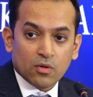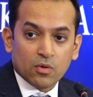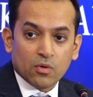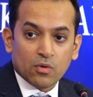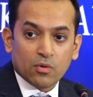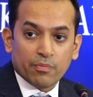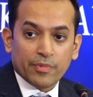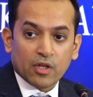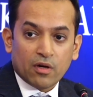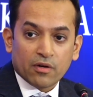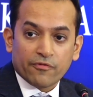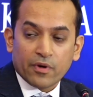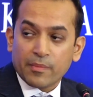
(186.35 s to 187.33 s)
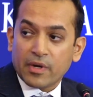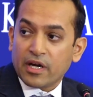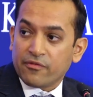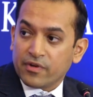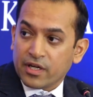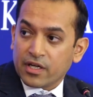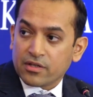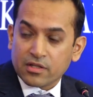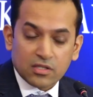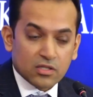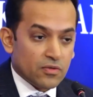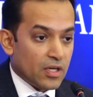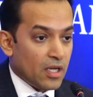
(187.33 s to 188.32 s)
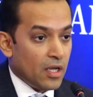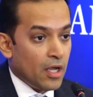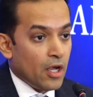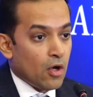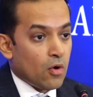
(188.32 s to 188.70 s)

who belong from every industry.